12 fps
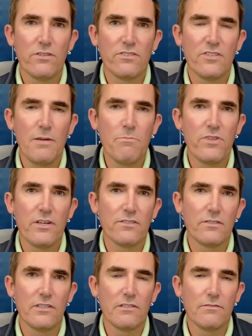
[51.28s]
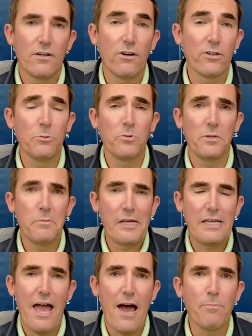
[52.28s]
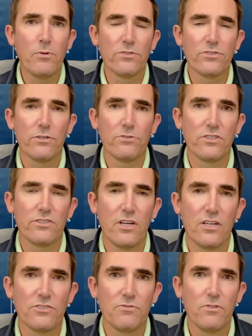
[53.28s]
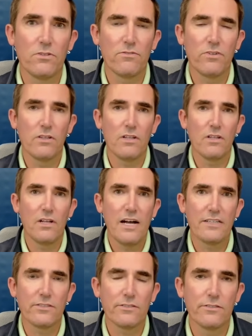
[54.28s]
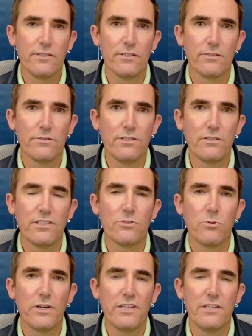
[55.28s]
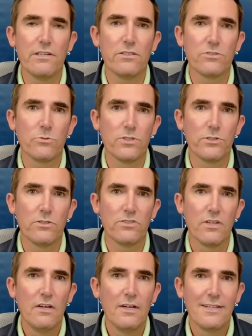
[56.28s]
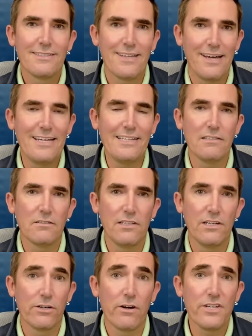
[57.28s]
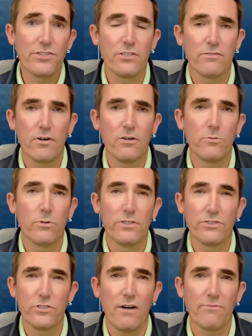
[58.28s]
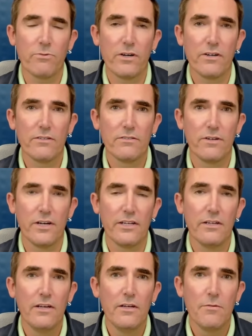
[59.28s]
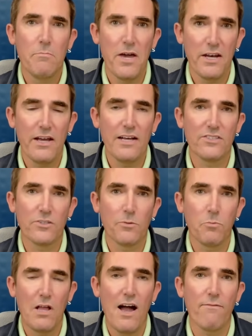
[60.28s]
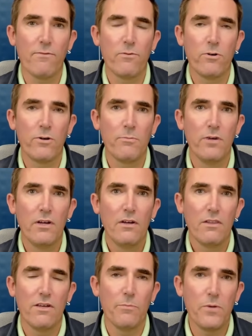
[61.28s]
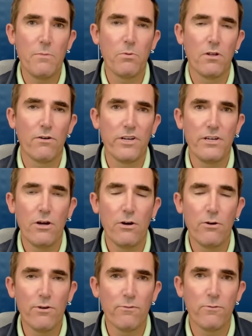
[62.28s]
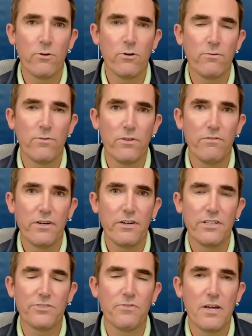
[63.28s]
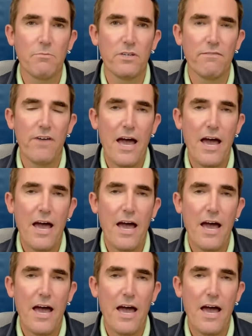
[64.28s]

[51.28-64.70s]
to the same things that arguably made Apple so successful over the last, you know, nearly 20 years, which is tight integration of hardware and software, right? Meta has the platform that people already know it for for the various family of